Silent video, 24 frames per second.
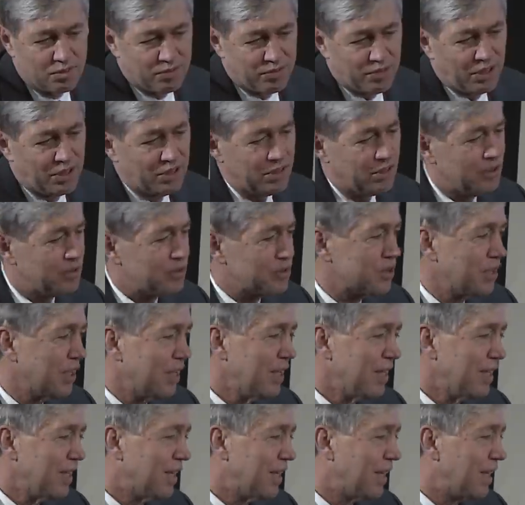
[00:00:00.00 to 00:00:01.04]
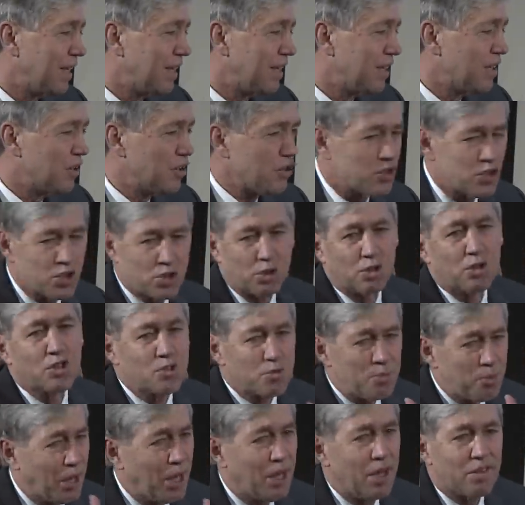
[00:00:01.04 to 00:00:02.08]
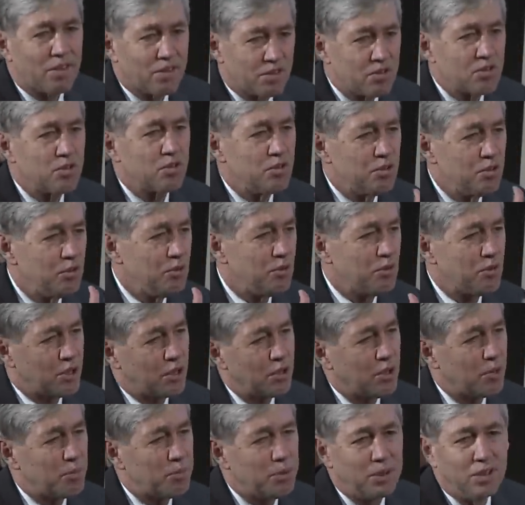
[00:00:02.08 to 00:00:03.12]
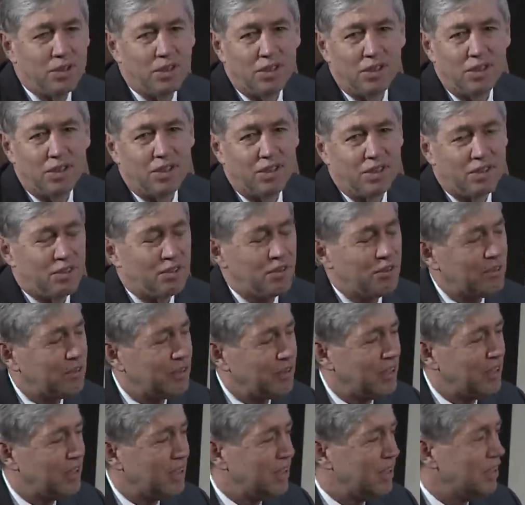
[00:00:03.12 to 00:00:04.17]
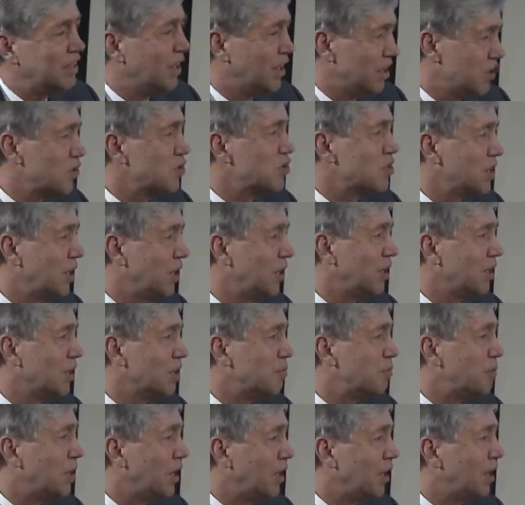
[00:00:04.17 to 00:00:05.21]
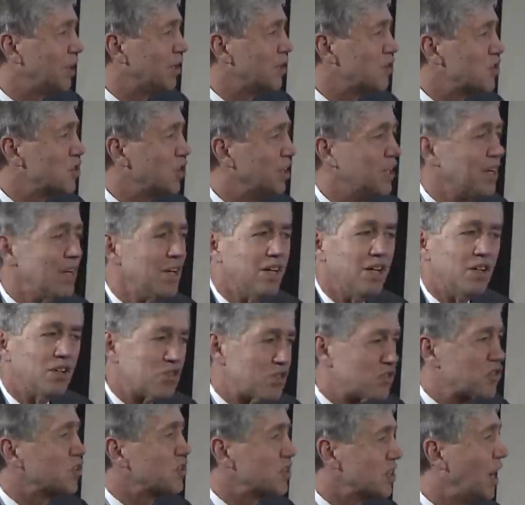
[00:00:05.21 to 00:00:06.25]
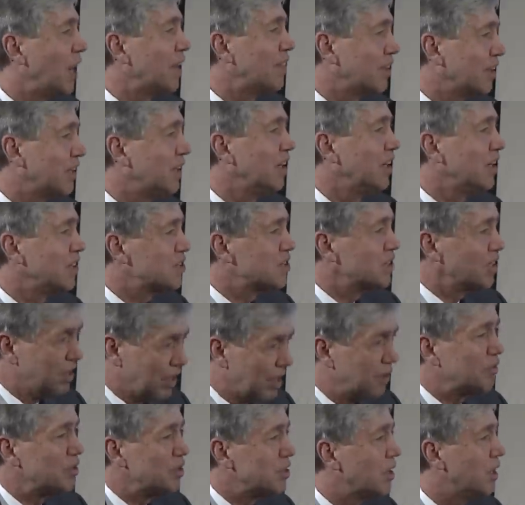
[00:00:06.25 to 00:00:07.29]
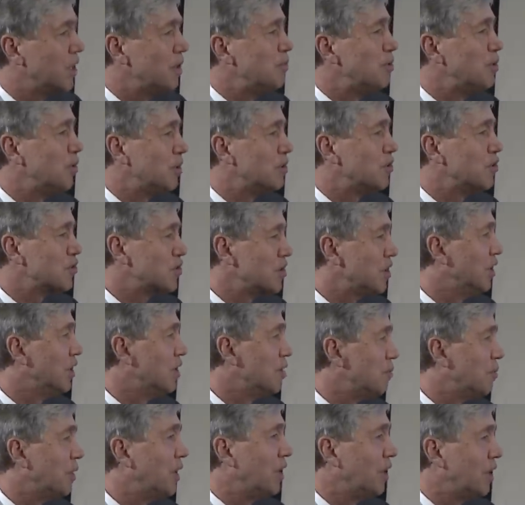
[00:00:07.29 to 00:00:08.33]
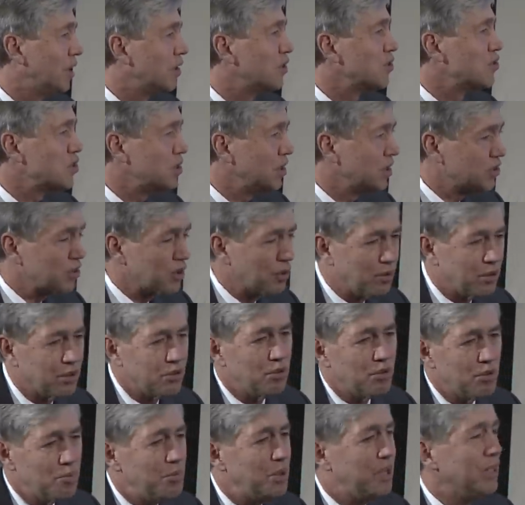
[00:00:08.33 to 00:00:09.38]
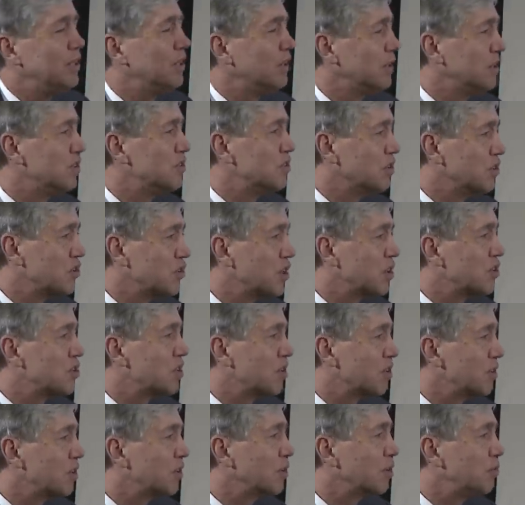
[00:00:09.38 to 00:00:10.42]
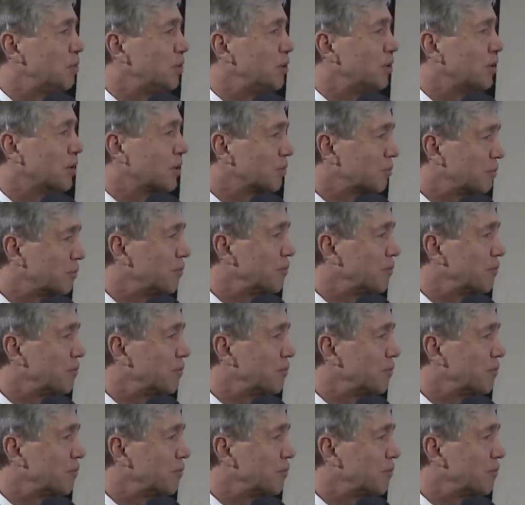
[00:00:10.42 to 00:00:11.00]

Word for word: and fellows, uh, the surest path to therapy is uh, understanding the biology. It's just not the case that every time you understand the biology, it's going to immediately suggest a therapeutic.